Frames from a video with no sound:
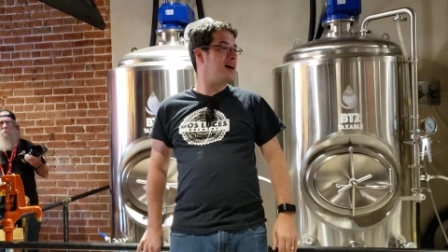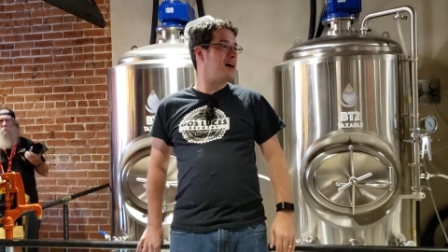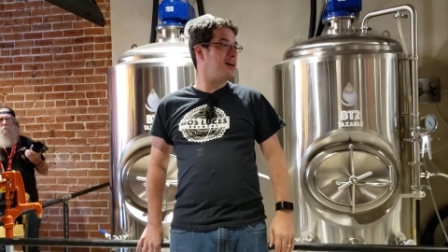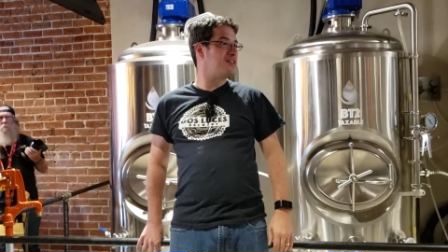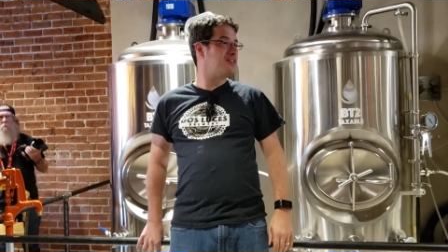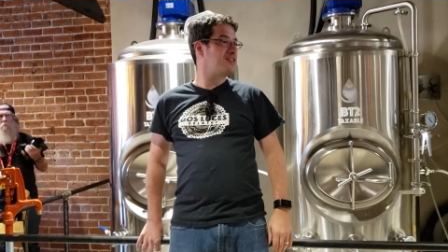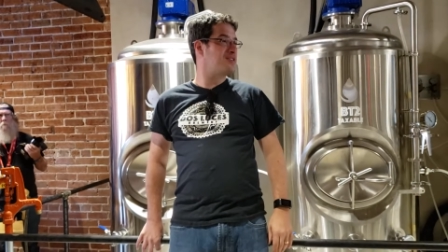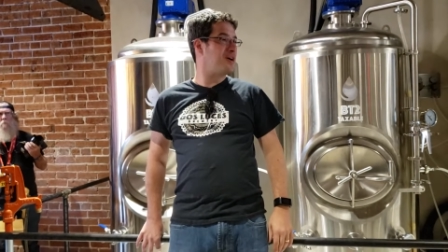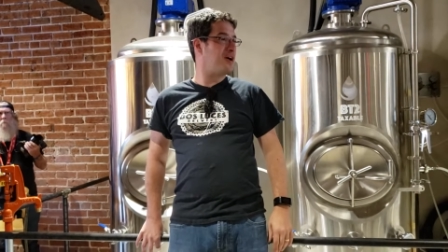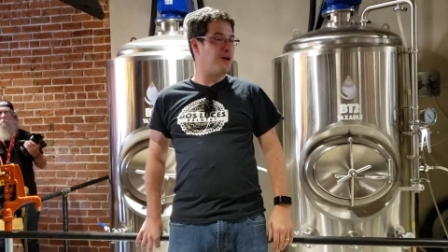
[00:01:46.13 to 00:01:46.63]

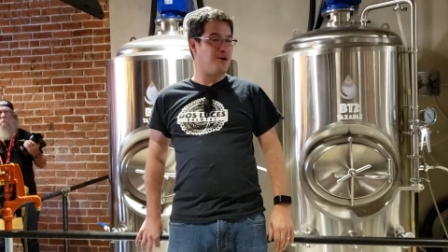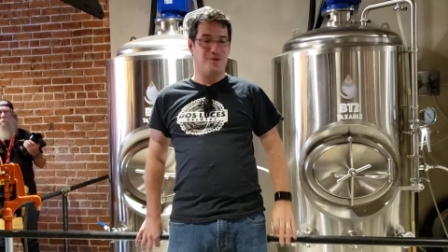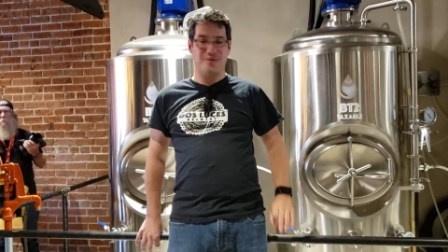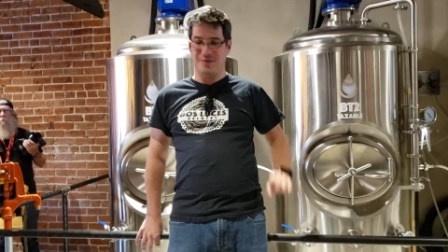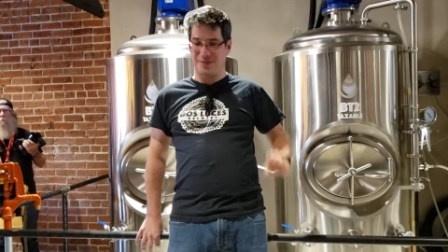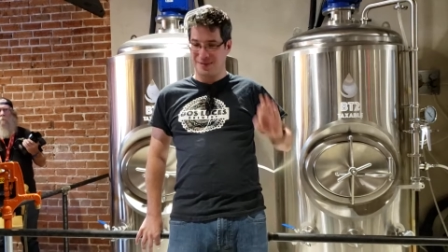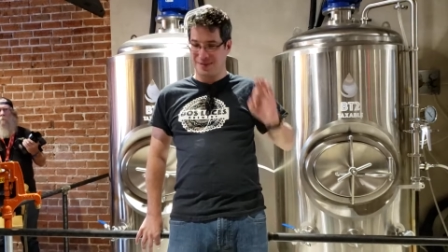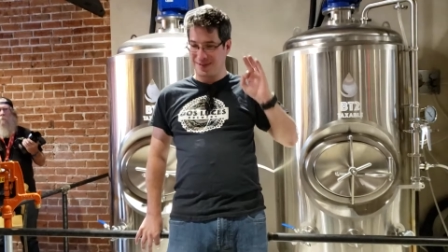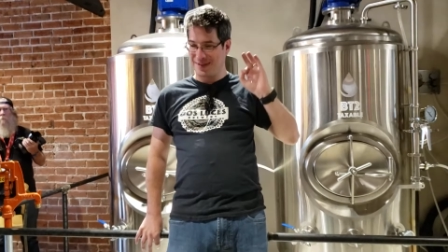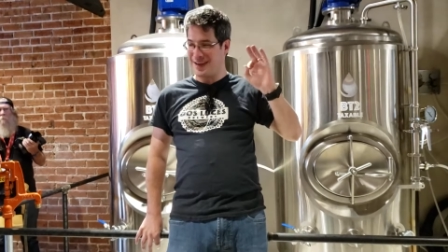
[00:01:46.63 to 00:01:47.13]
So
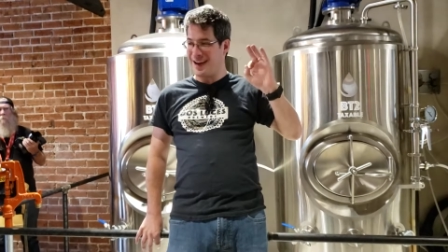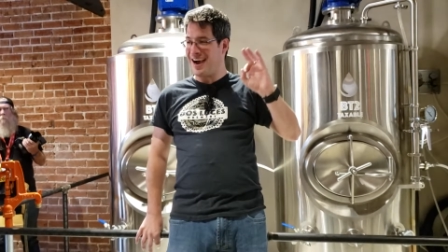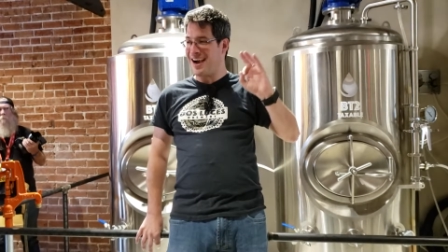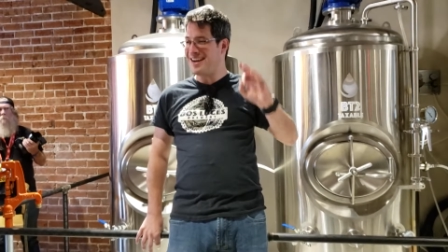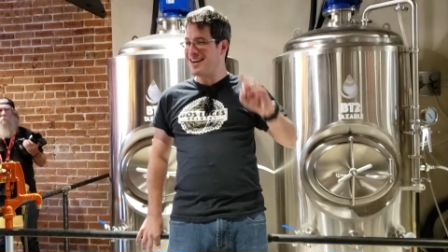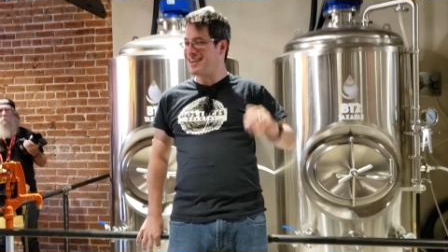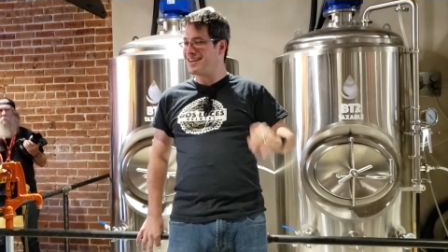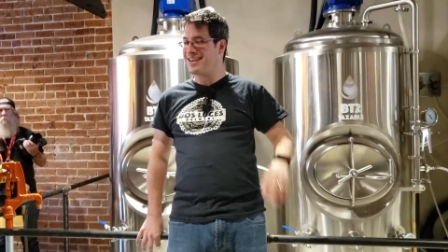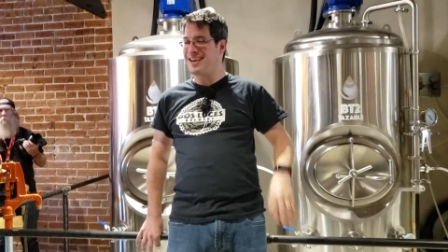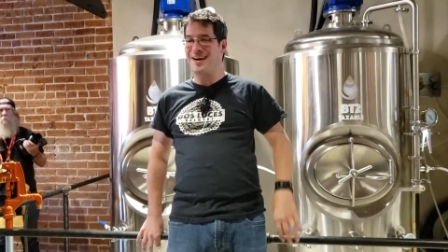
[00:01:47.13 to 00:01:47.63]

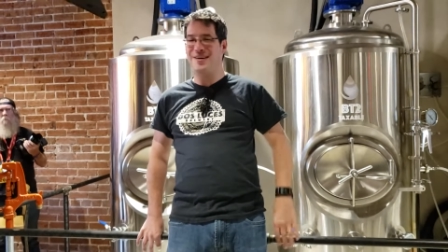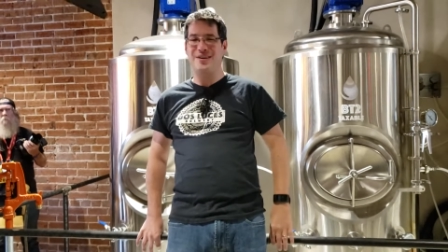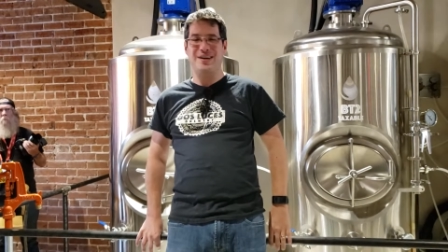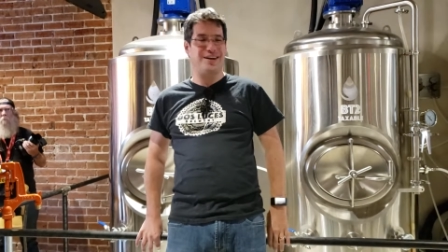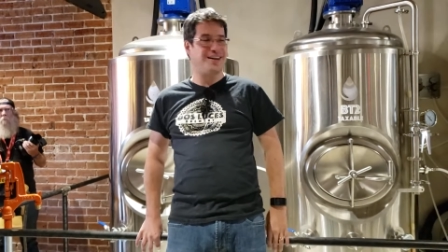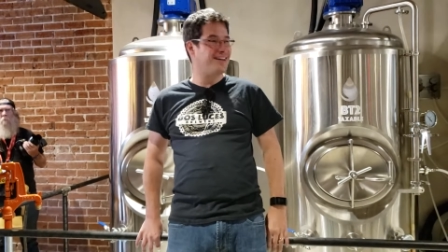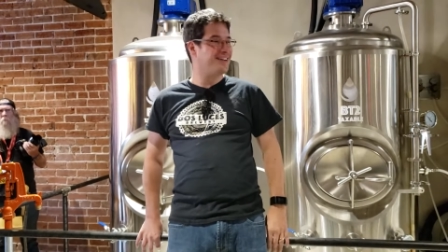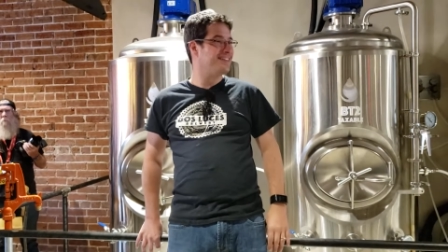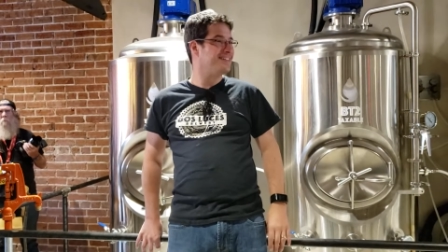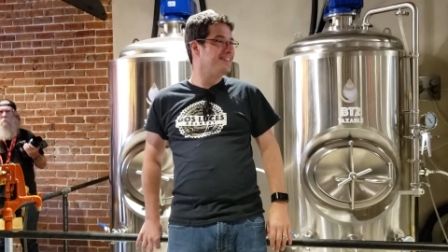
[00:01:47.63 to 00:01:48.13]
9 and
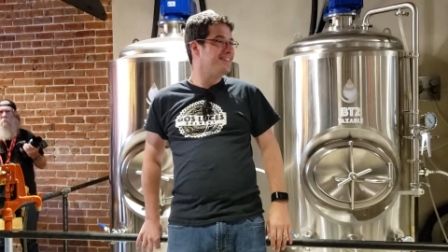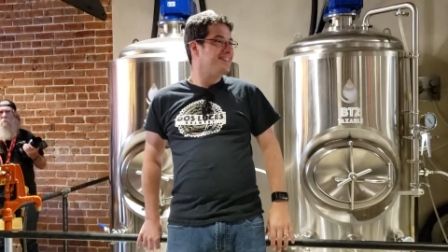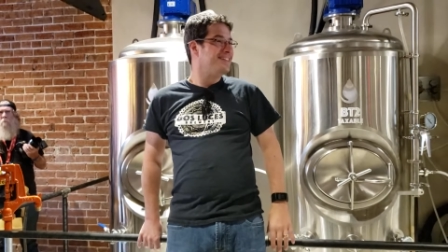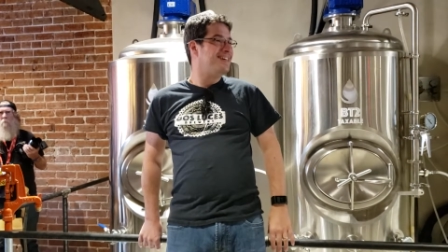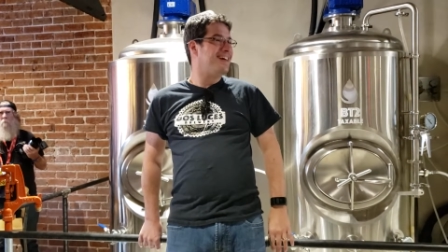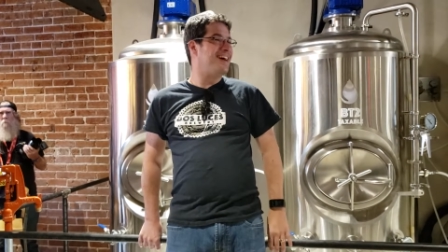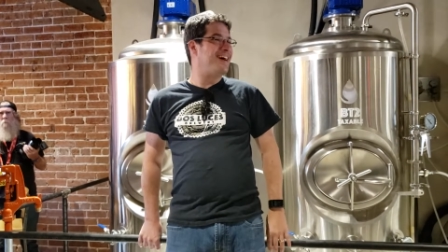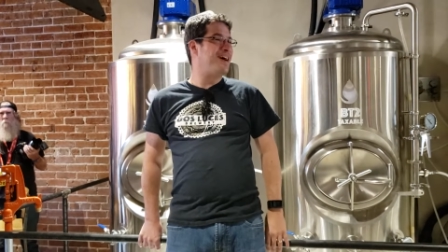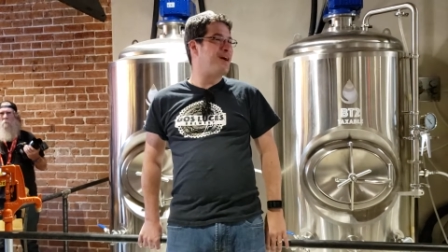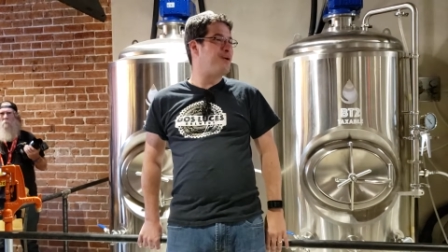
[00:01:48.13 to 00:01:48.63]
counting.
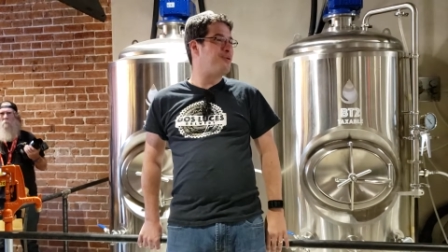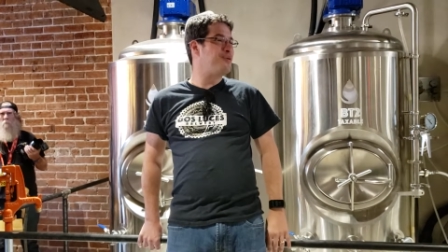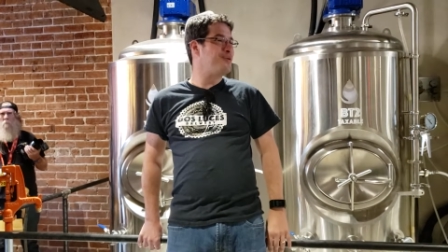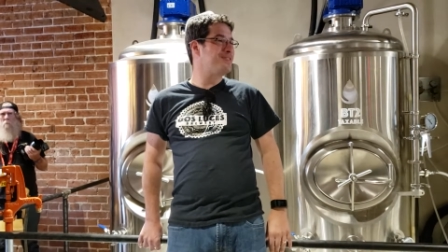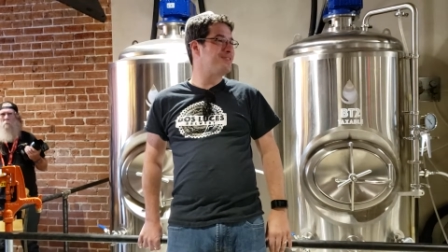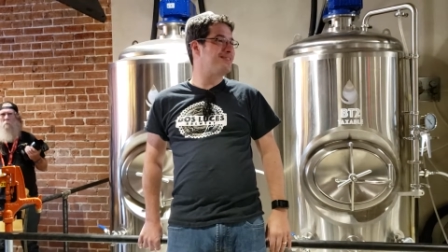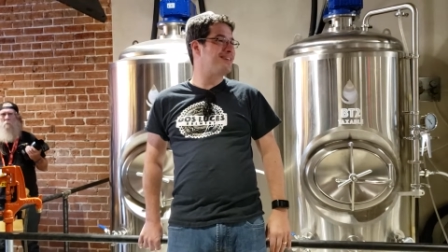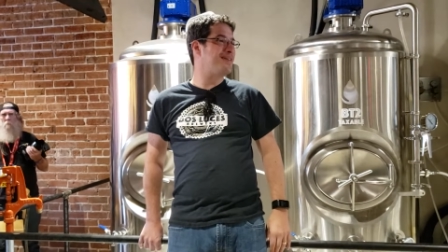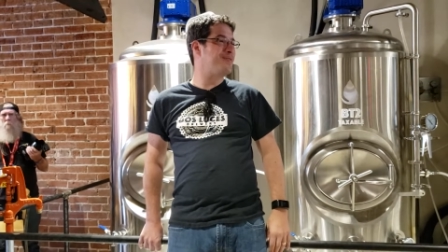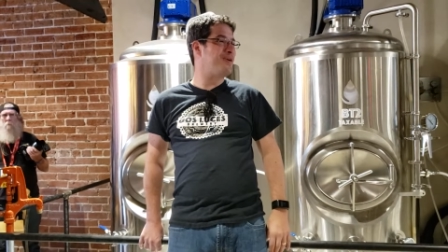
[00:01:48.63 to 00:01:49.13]
We'll
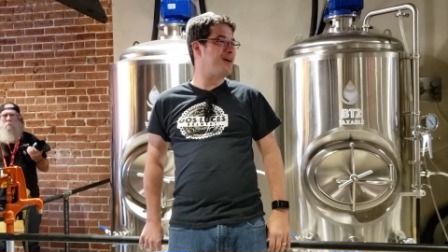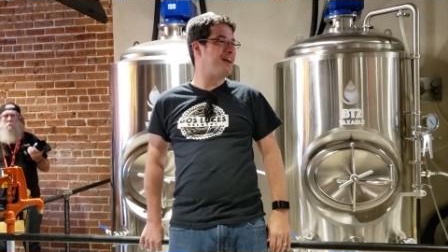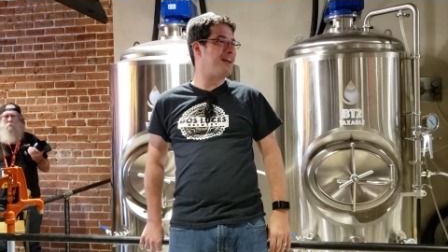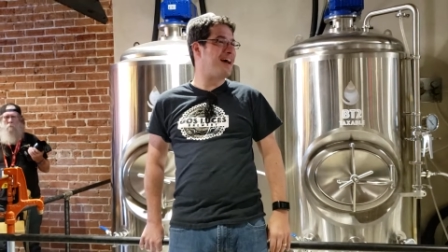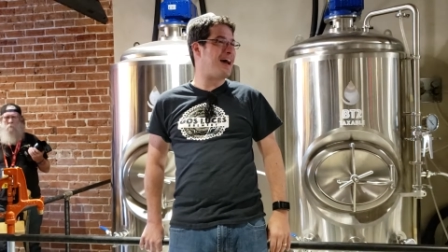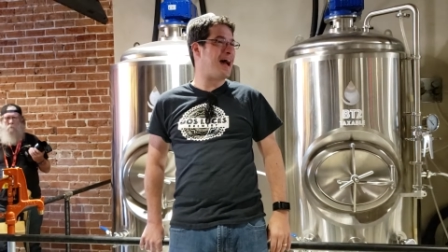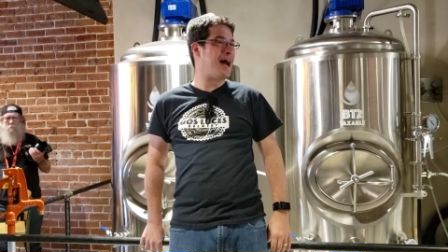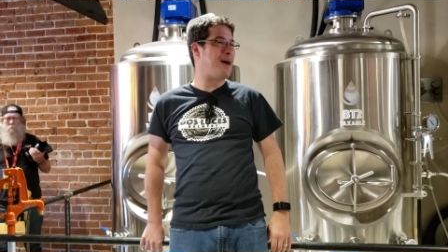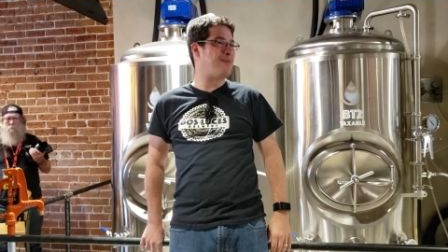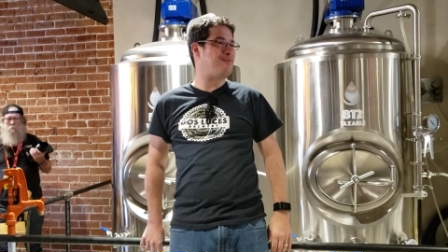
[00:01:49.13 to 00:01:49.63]
see what
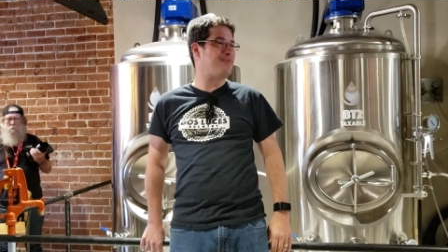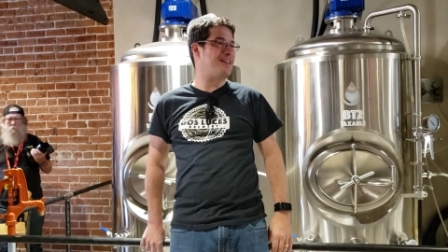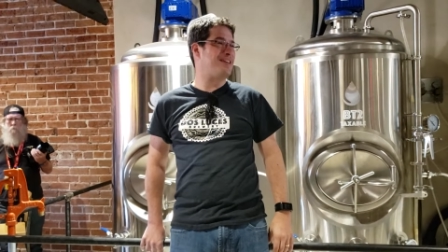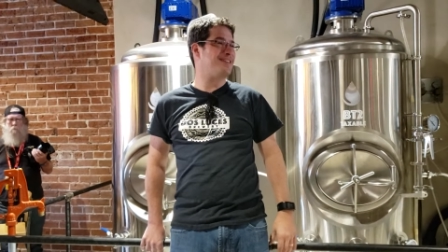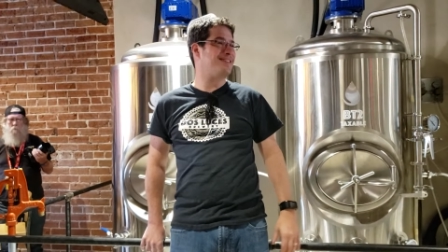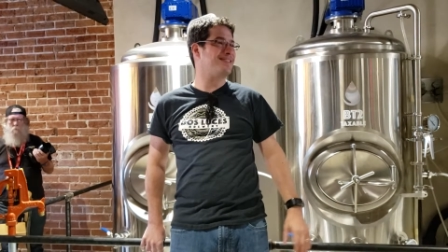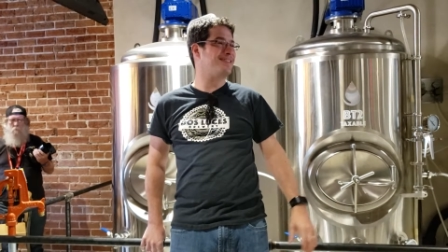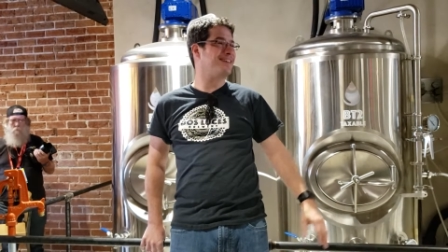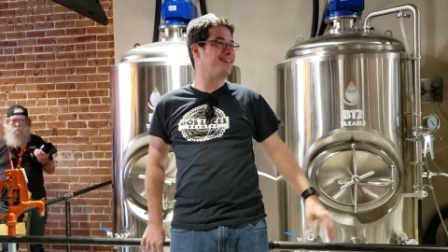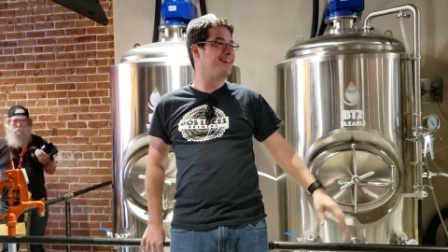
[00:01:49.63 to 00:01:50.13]

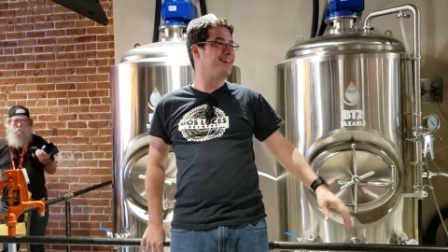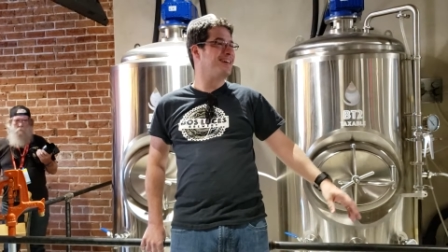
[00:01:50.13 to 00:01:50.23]
happens.